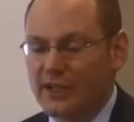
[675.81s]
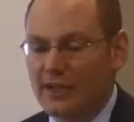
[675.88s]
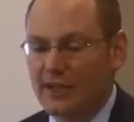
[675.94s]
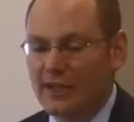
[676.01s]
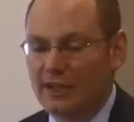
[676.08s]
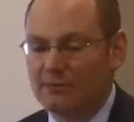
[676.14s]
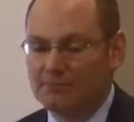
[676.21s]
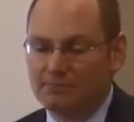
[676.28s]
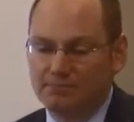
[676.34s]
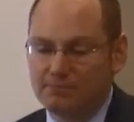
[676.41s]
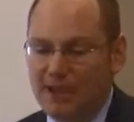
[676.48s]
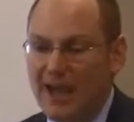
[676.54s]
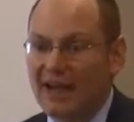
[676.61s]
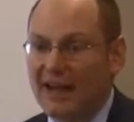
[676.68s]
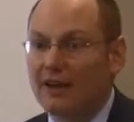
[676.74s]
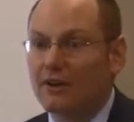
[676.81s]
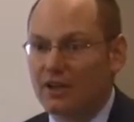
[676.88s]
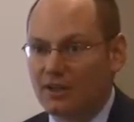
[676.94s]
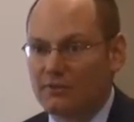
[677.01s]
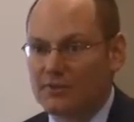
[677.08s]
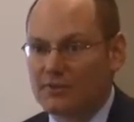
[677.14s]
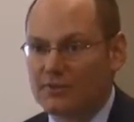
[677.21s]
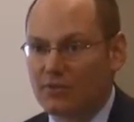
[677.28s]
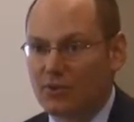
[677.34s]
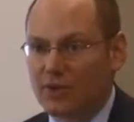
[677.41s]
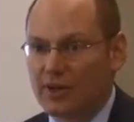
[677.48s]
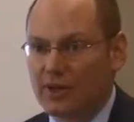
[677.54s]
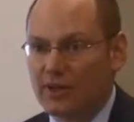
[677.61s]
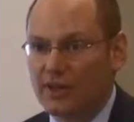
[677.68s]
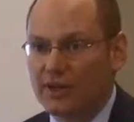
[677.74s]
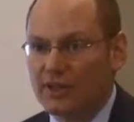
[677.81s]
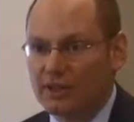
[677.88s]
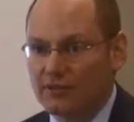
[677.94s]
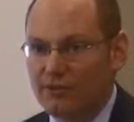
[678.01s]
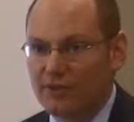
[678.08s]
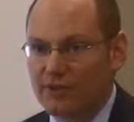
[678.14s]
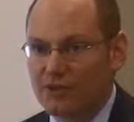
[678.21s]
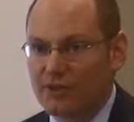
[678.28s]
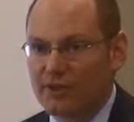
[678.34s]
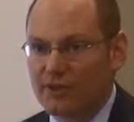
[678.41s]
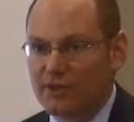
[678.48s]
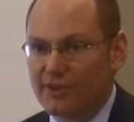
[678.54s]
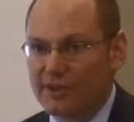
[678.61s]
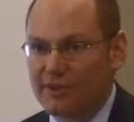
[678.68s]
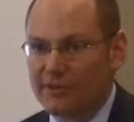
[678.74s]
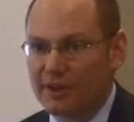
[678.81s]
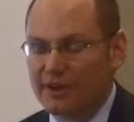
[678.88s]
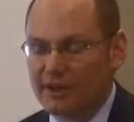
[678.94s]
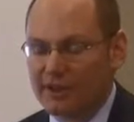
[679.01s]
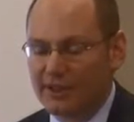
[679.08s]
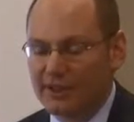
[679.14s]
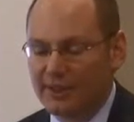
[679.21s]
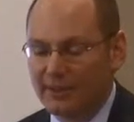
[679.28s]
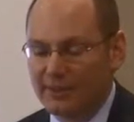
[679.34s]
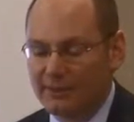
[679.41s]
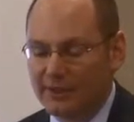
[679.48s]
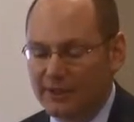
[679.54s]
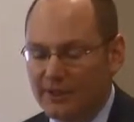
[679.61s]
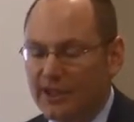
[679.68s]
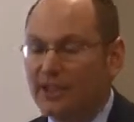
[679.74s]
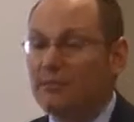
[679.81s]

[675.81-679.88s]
um, bad outcomes for the future growth of the American economy.